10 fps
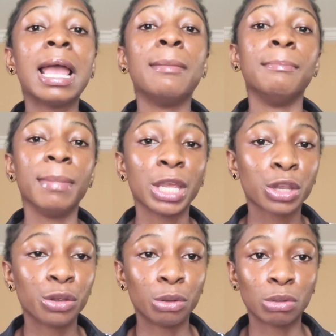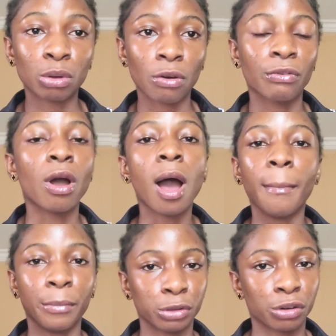Make use of
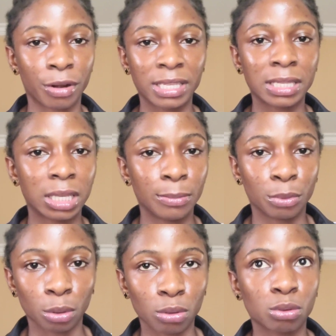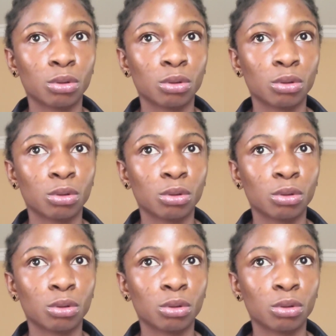moisturizing lip gloss.